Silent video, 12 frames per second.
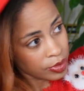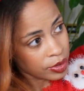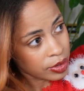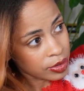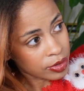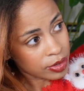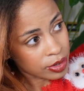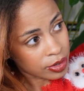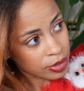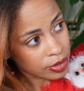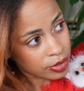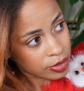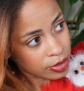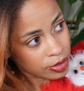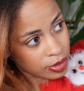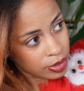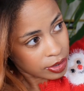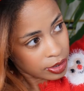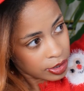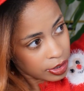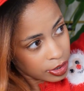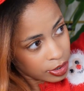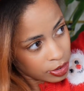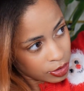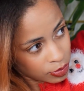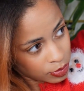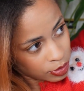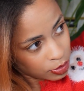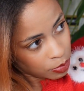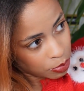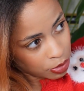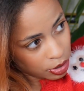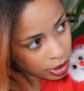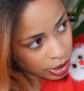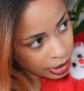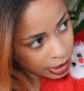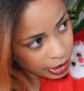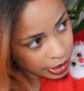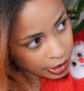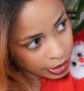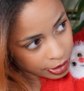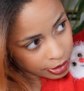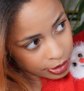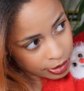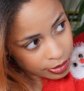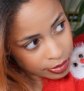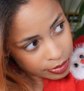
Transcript: and just do a little part here.